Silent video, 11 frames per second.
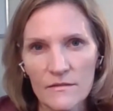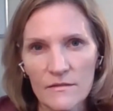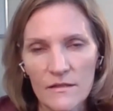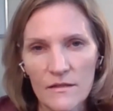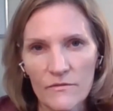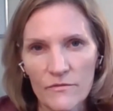
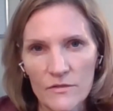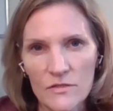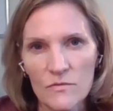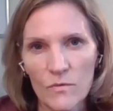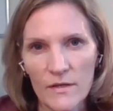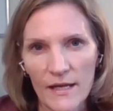And the
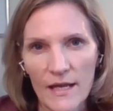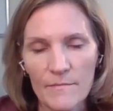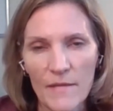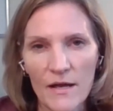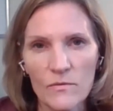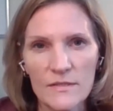first one that
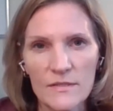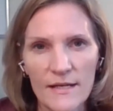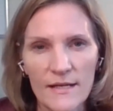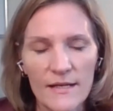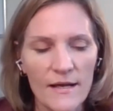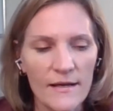came out was
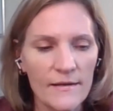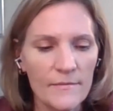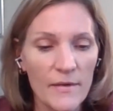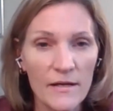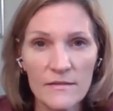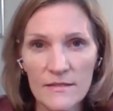a
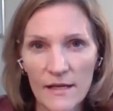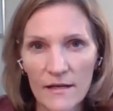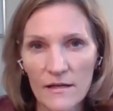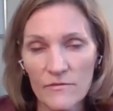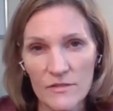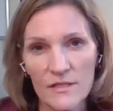parents and
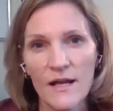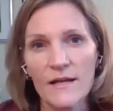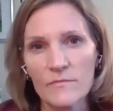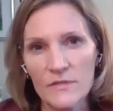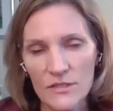caregivers guide.